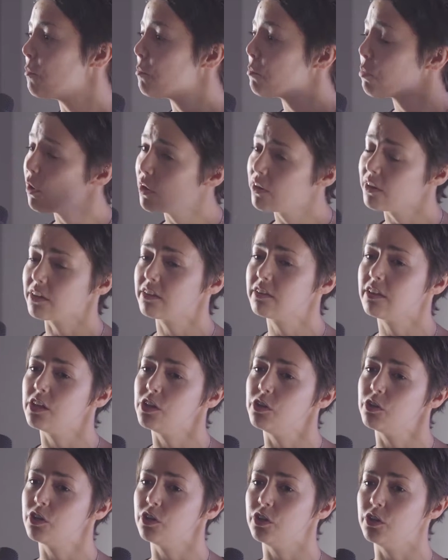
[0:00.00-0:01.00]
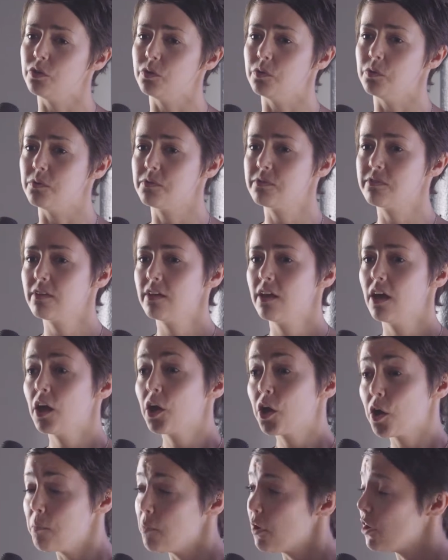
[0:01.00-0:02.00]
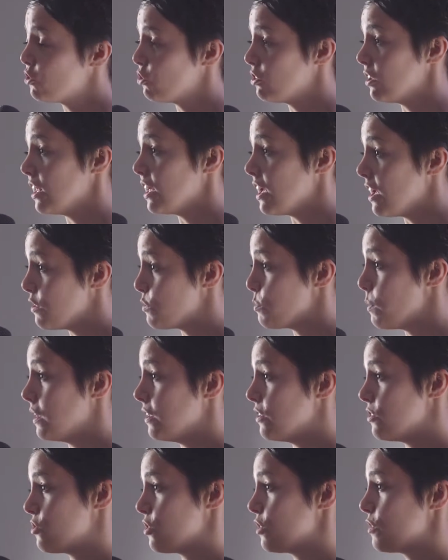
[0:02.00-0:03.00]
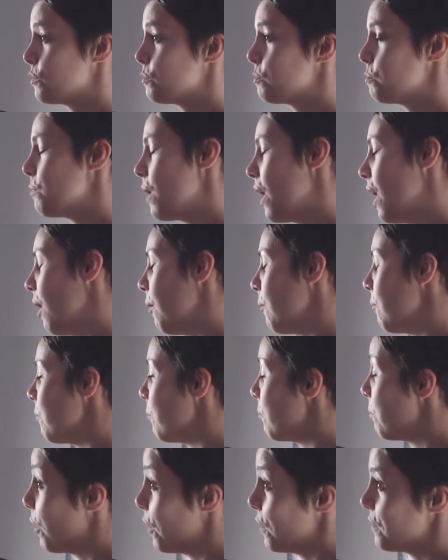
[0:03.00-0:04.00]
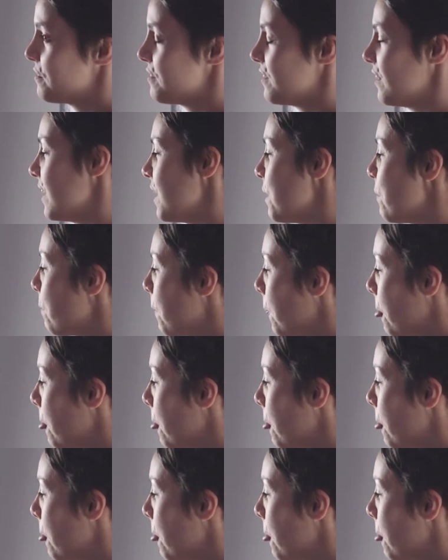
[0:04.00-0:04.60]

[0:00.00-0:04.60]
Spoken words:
product that you can use commercially as well as just personally.